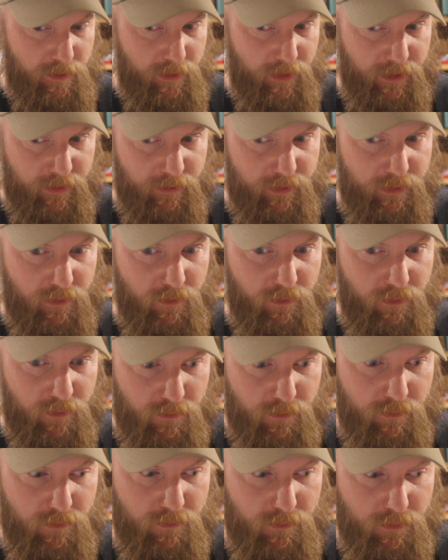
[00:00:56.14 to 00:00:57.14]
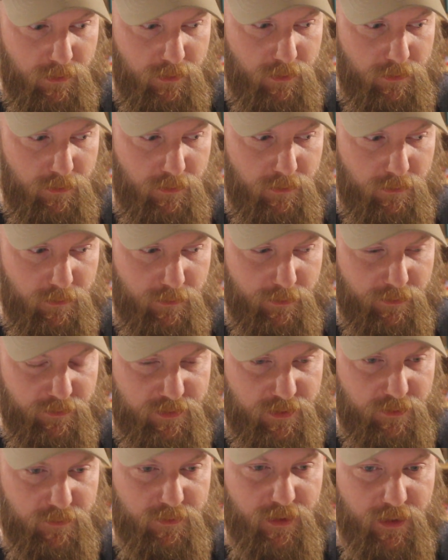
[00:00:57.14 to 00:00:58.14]
And that all a
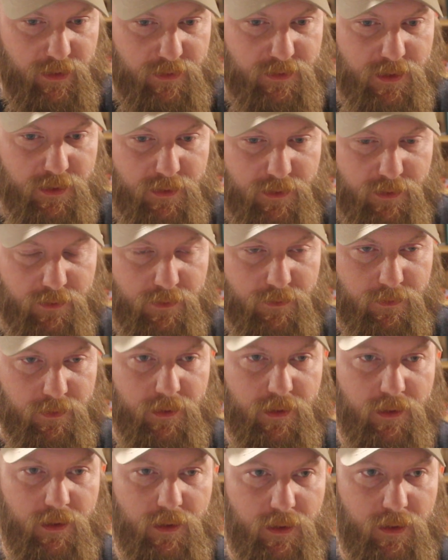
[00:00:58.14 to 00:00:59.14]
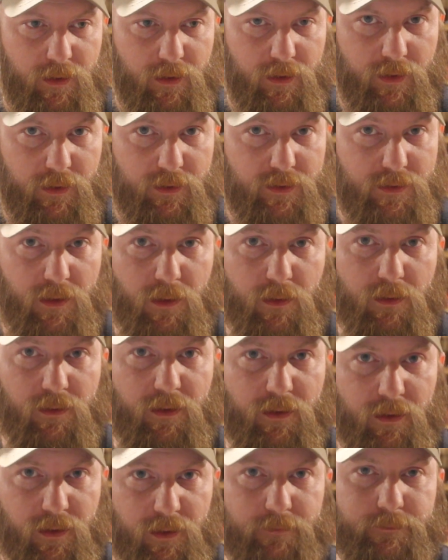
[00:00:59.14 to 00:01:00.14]
student has to do is talk
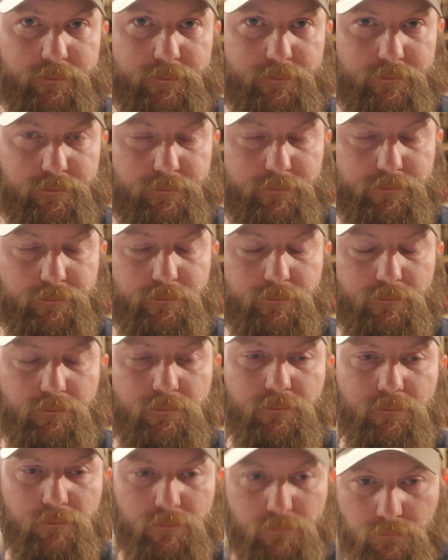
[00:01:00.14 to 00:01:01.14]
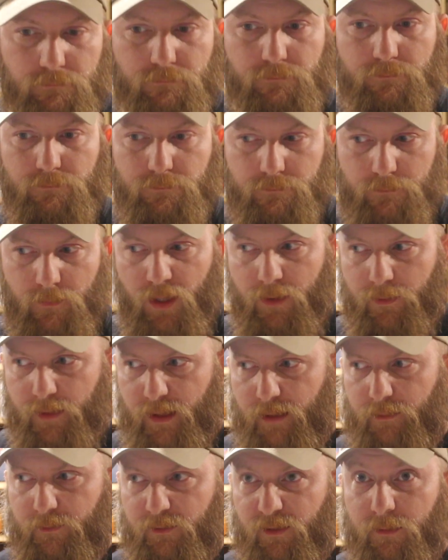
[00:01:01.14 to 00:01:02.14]
to them.
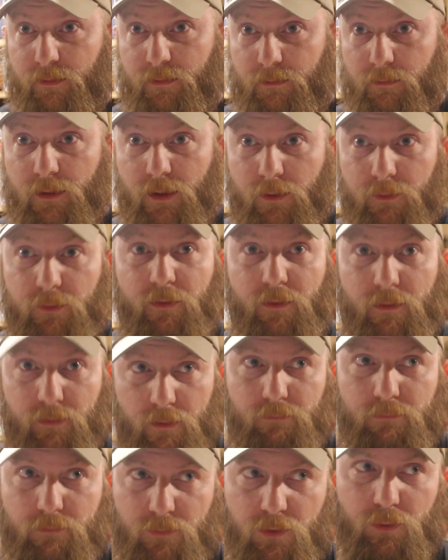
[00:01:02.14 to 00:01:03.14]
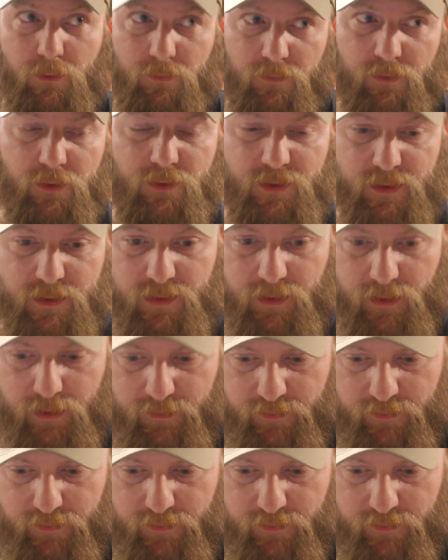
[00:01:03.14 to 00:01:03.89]
Okay, so those are the two versions of